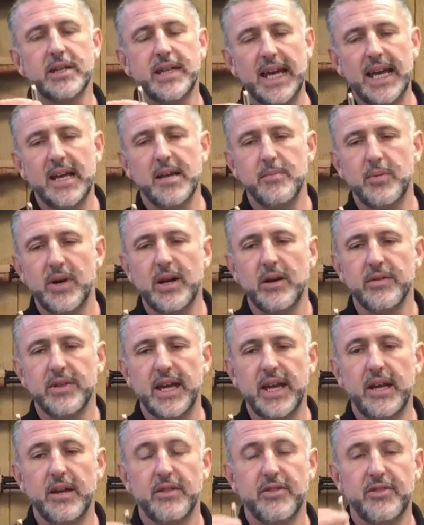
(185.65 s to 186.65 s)
caliber out
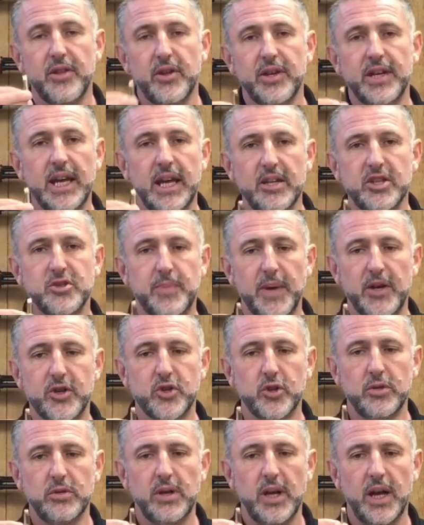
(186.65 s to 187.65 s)
there, 38
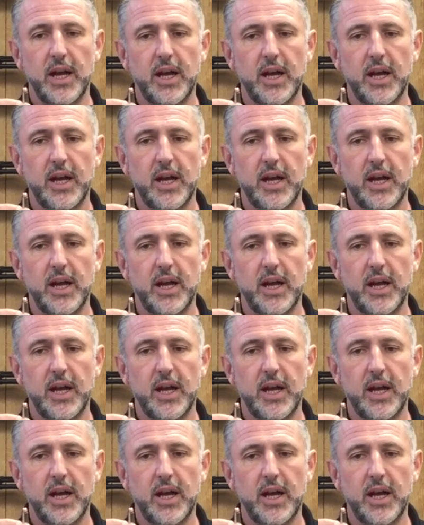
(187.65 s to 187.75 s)
special.